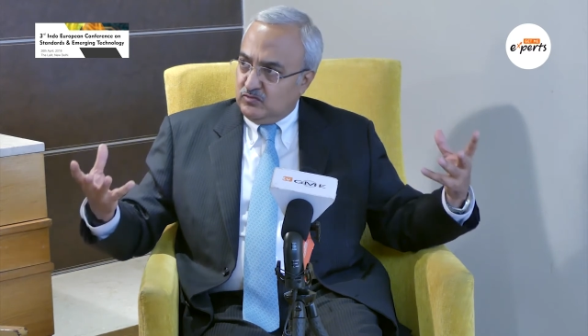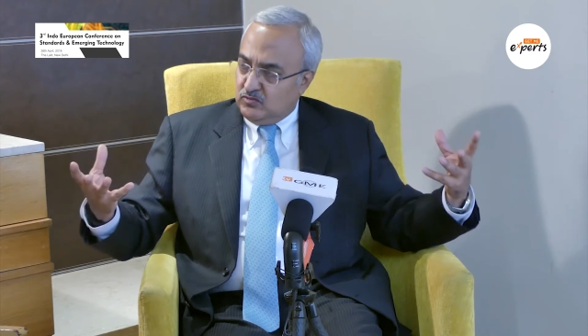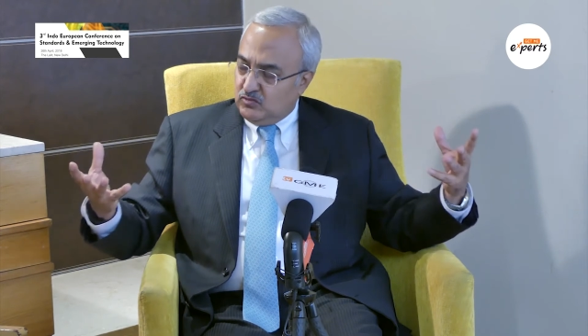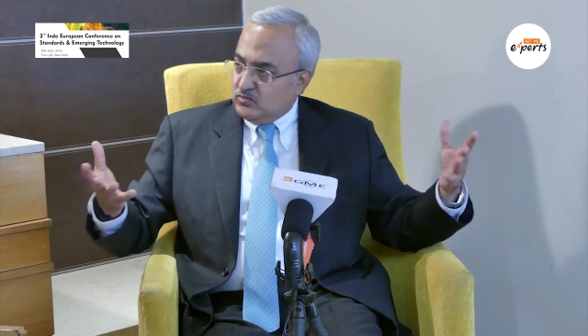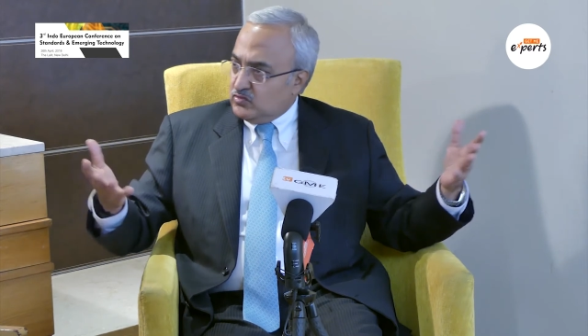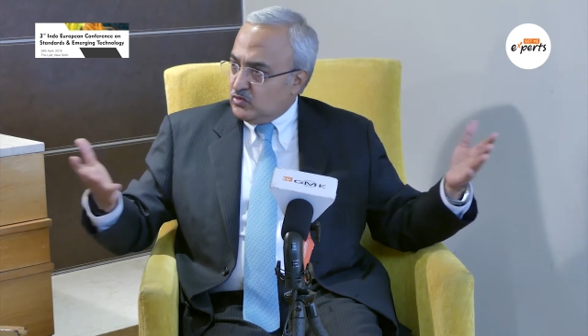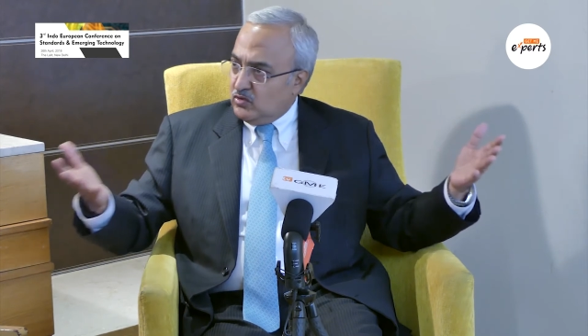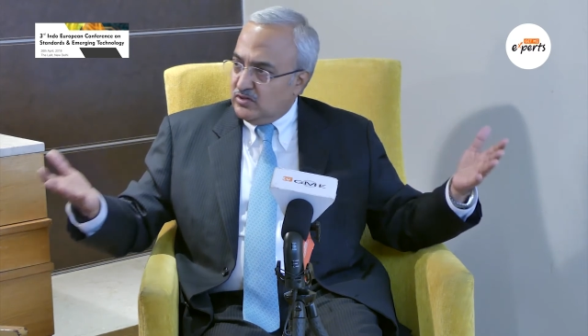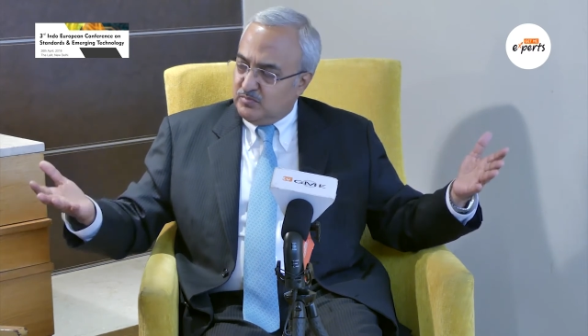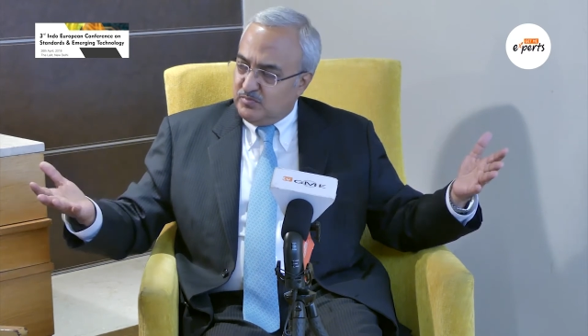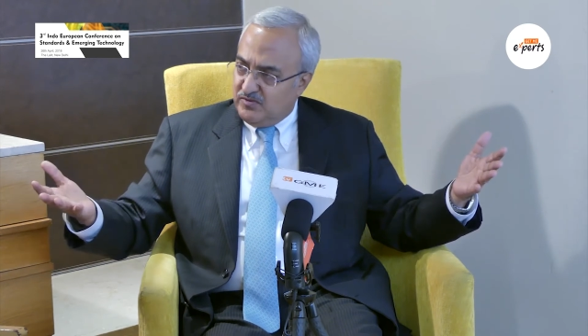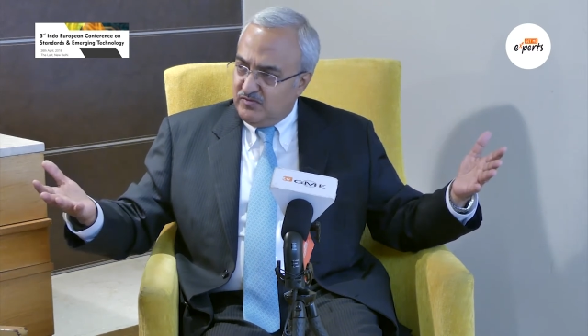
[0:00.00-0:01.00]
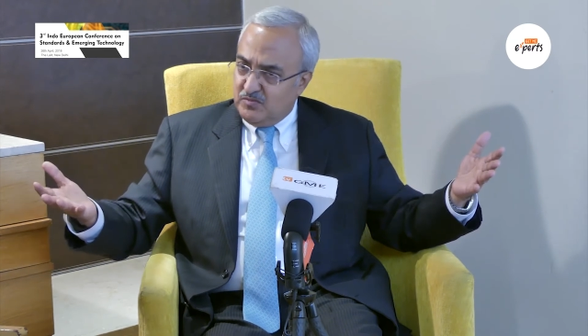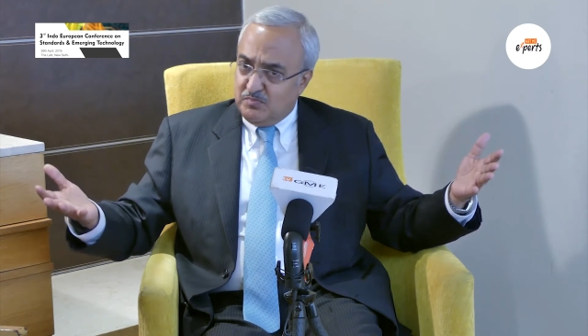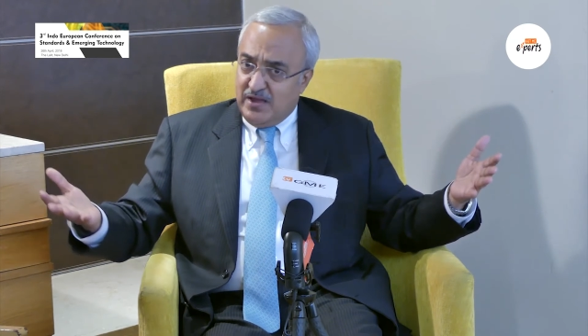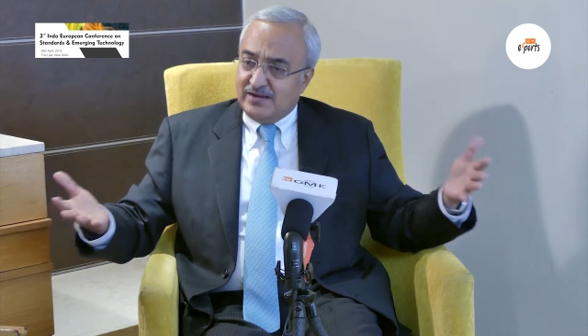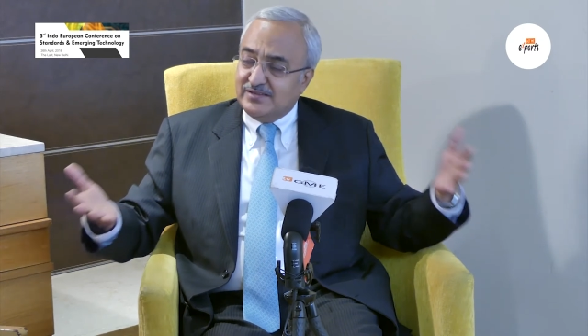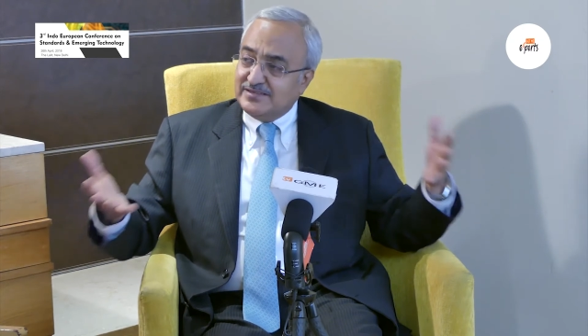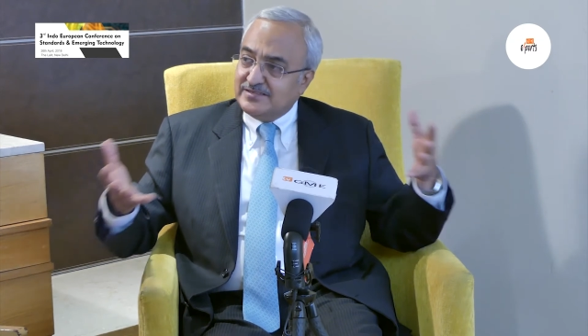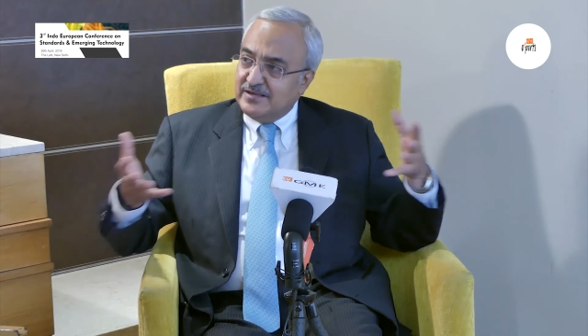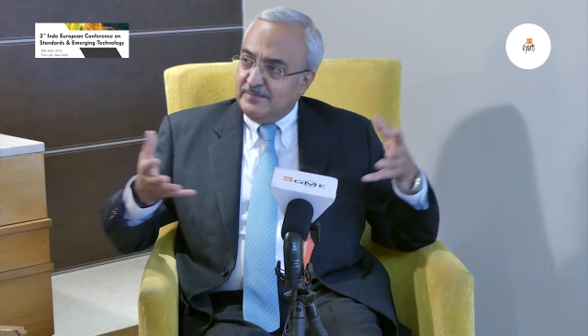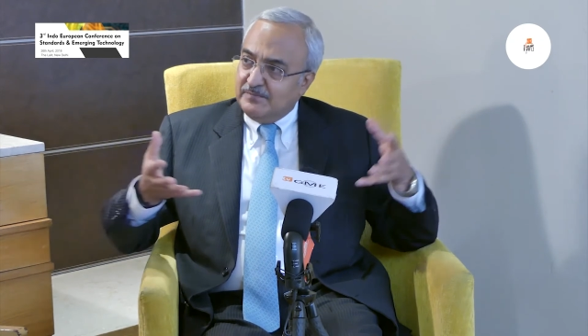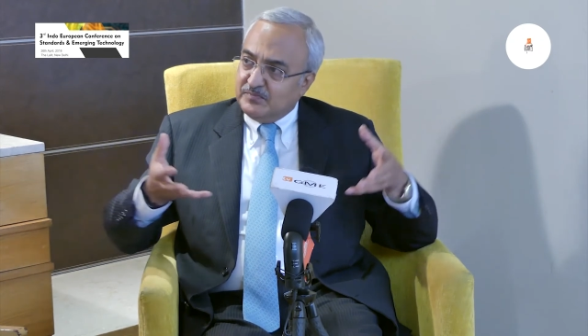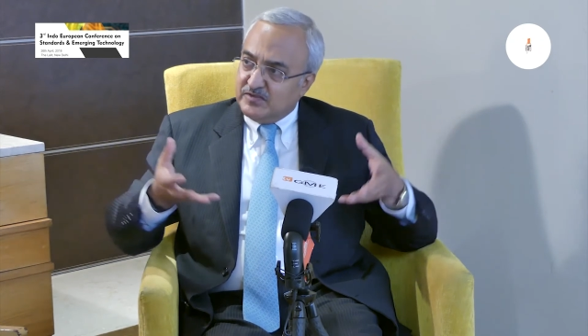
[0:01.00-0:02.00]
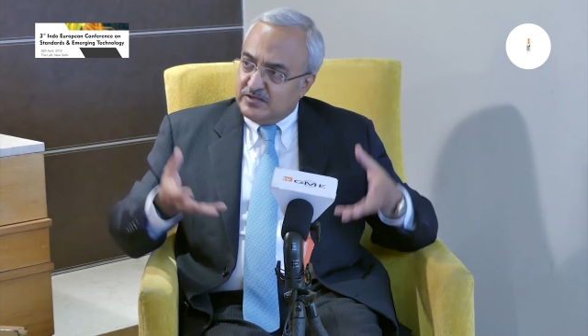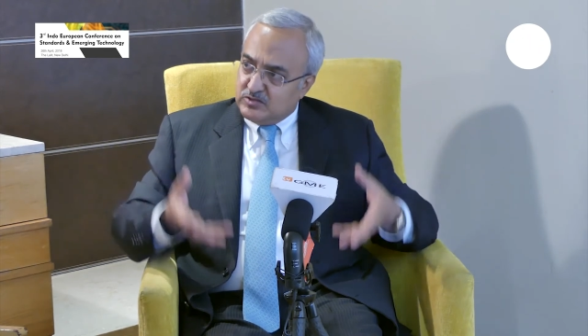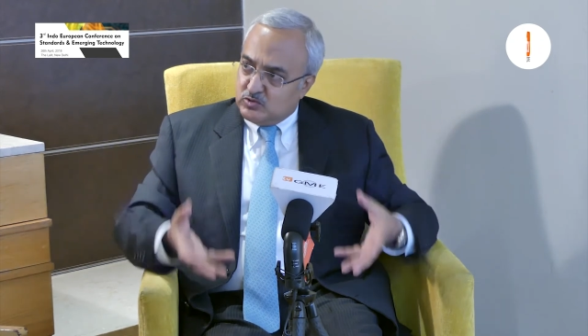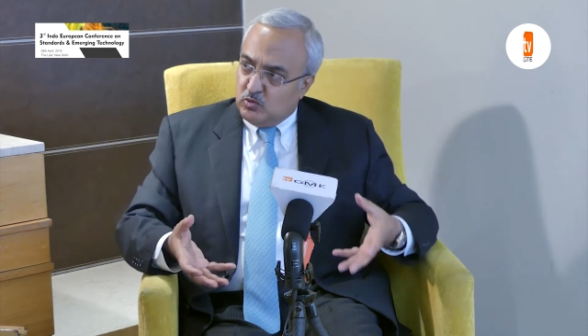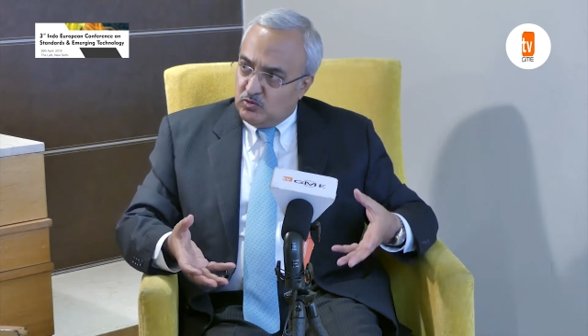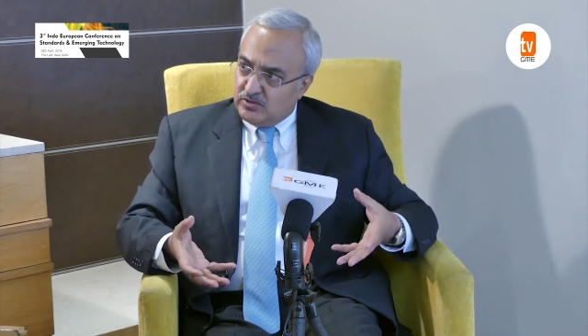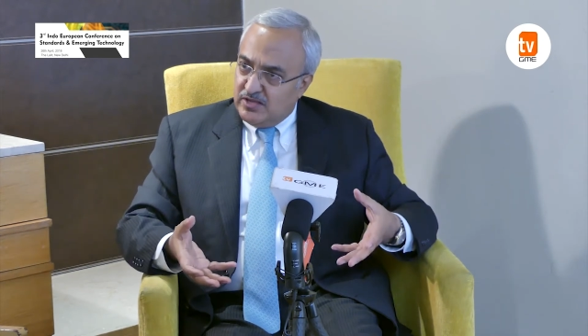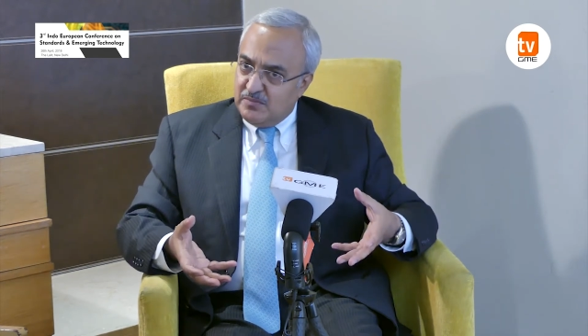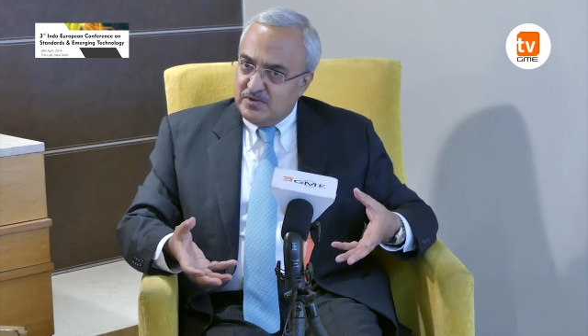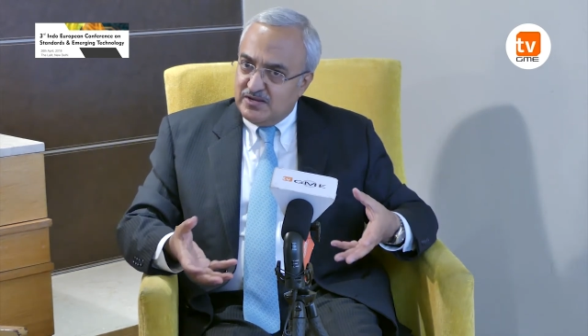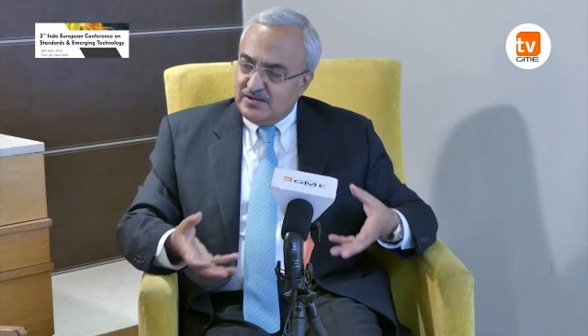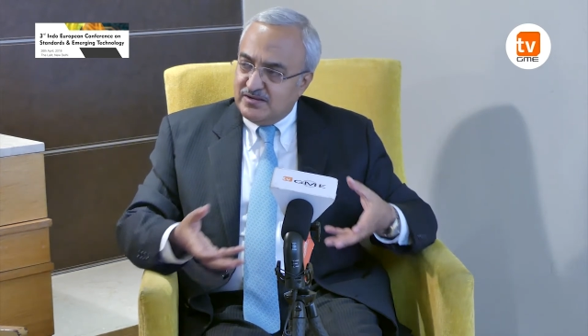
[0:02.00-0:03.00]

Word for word: through solar PV panels, store them in